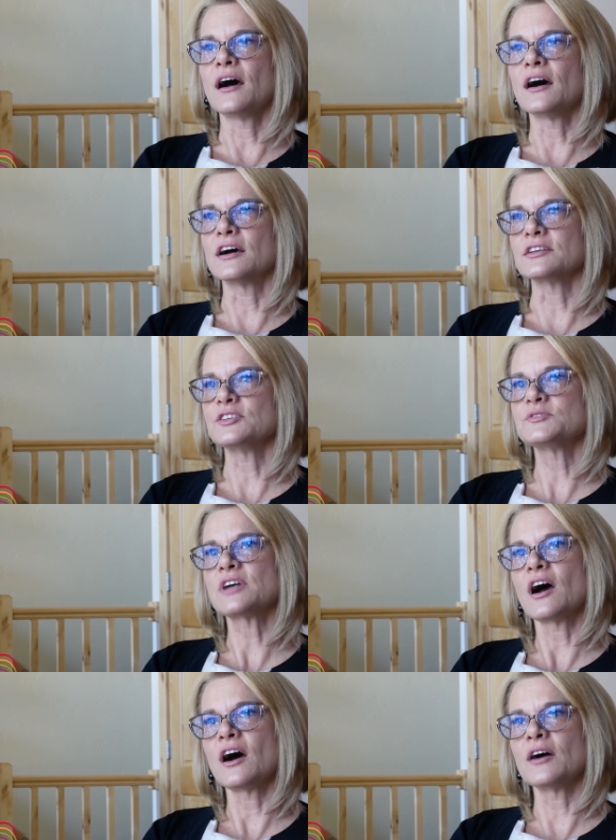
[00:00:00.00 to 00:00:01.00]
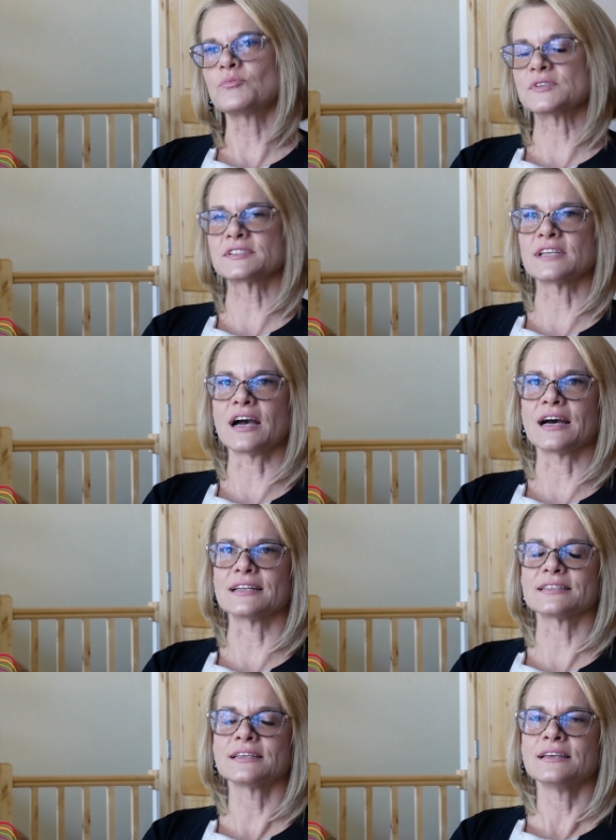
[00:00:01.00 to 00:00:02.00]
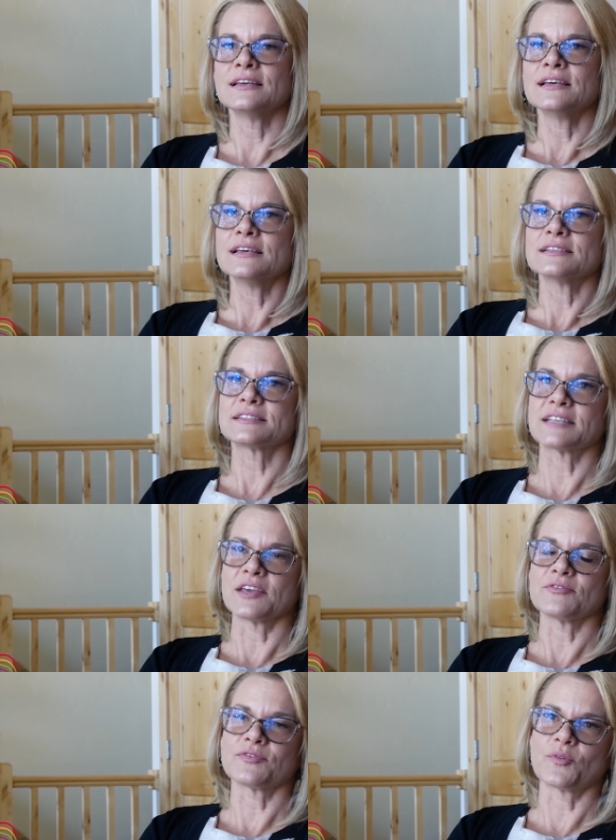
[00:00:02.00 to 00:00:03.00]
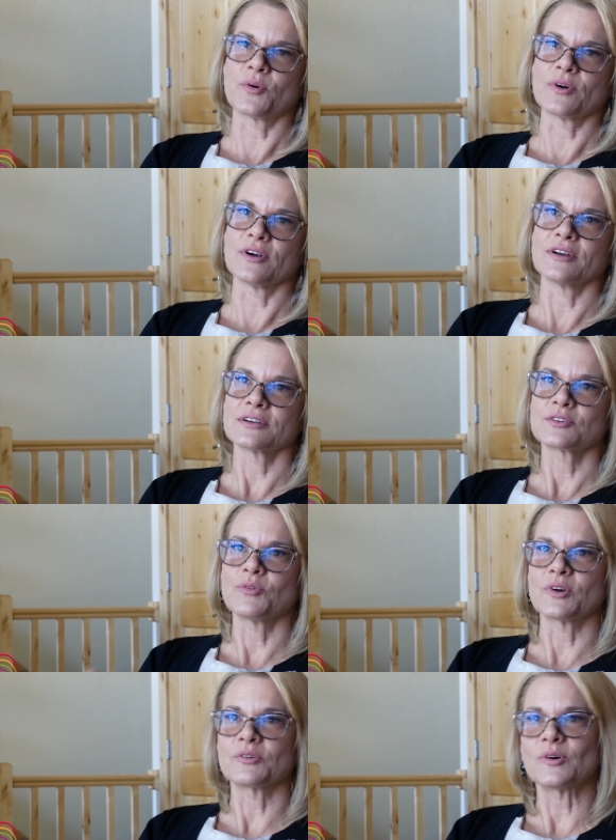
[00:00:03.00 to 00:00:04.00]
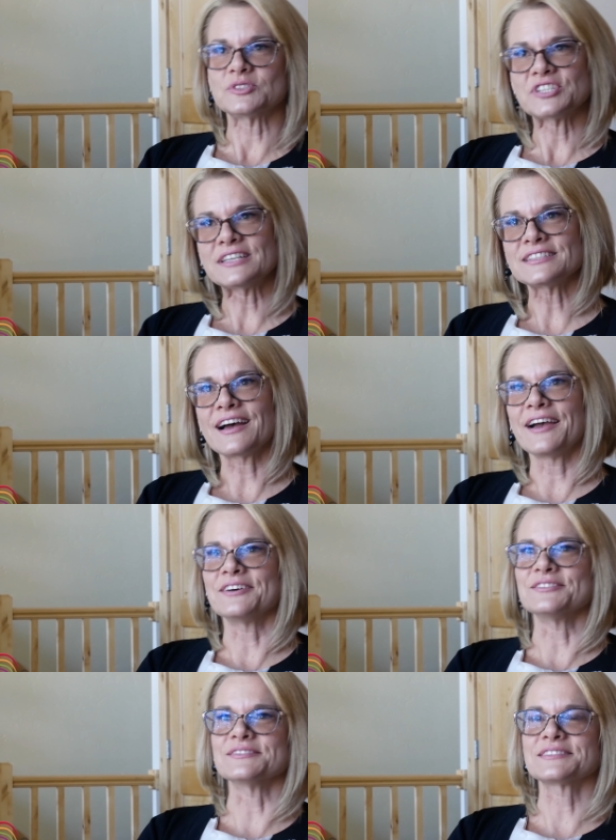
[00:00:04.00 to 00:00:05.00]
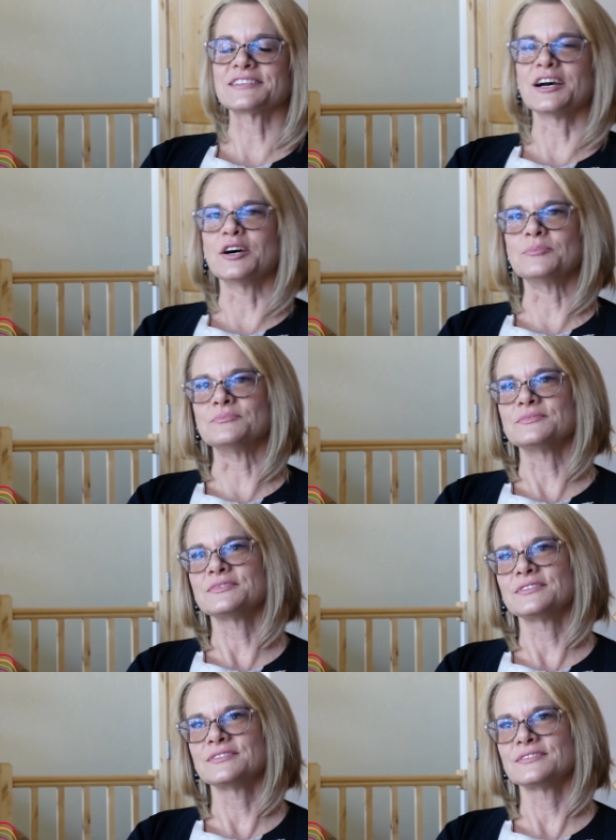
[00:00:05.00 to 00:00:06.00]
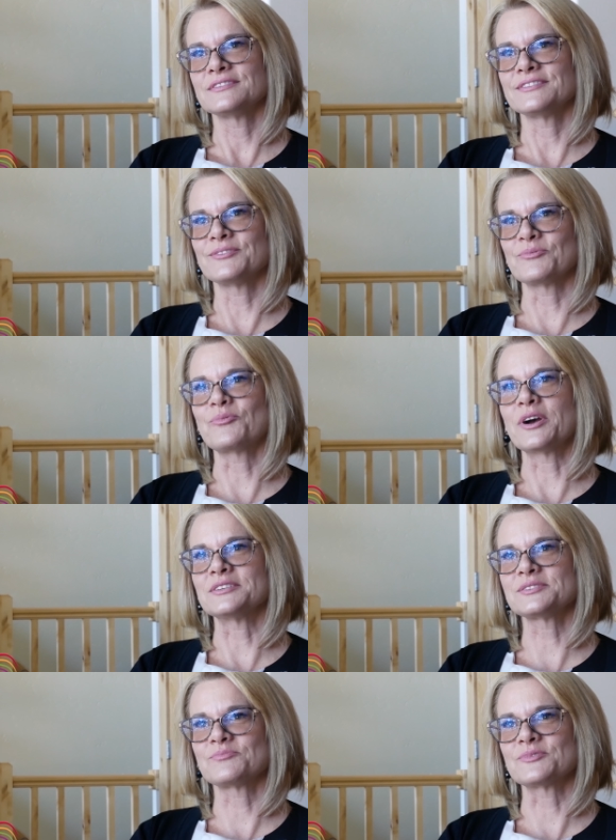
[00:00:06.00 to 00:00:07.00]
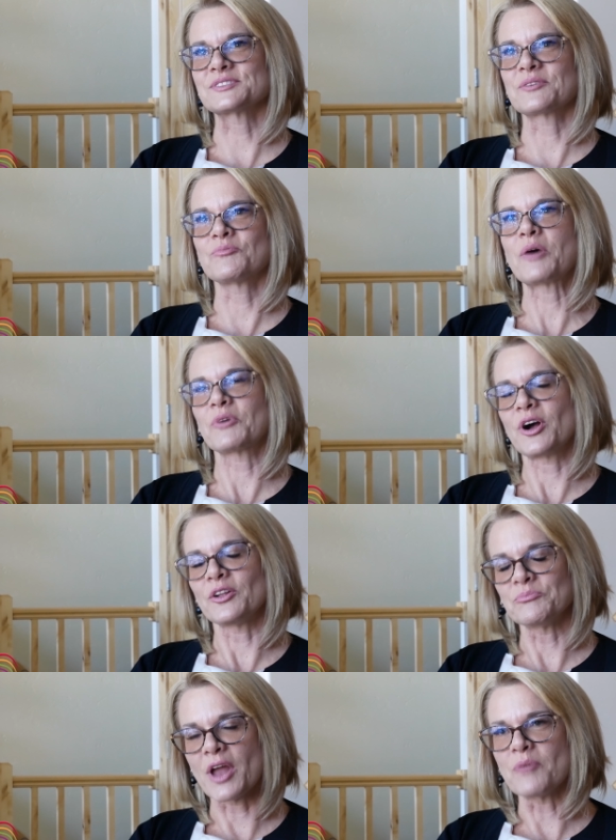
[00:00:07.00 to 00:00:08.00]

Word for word: uh, Utah was not safe for quote-unquote Gentiles, um, what was what were called